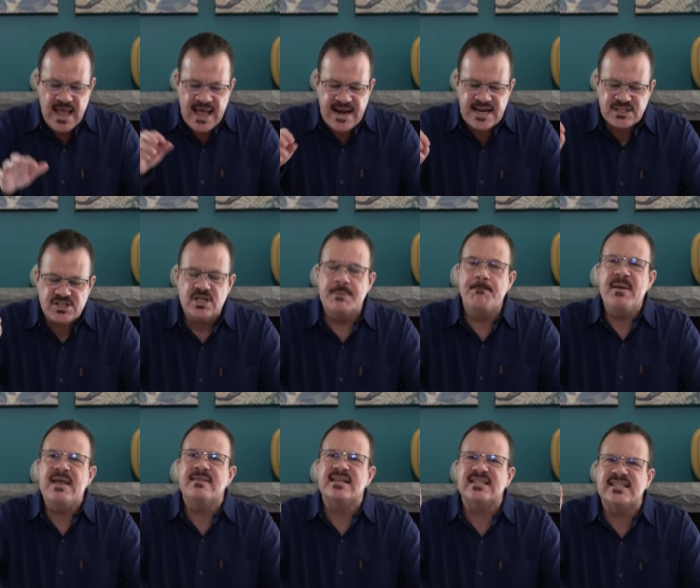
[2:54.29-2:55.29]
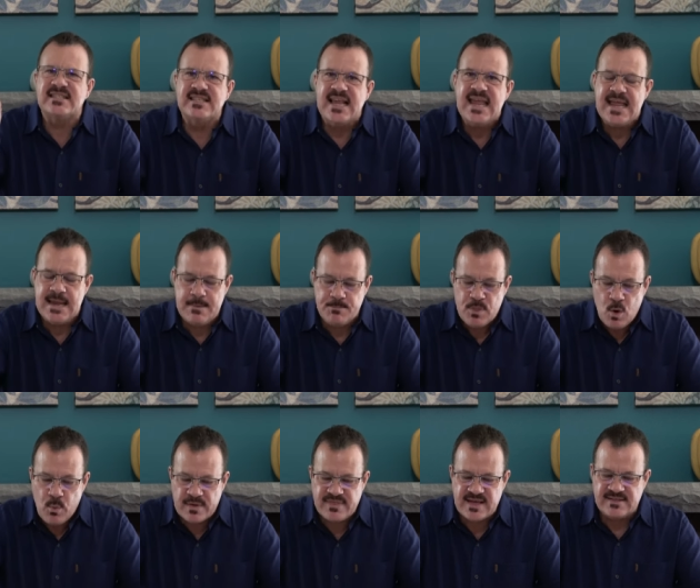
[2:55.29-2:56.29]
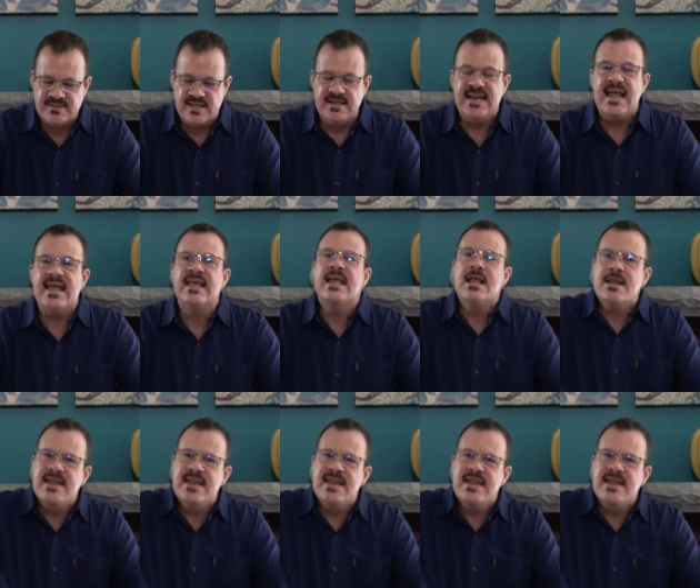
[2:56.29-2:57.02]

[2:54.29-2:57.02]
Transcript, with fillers: And it should be the same with us today,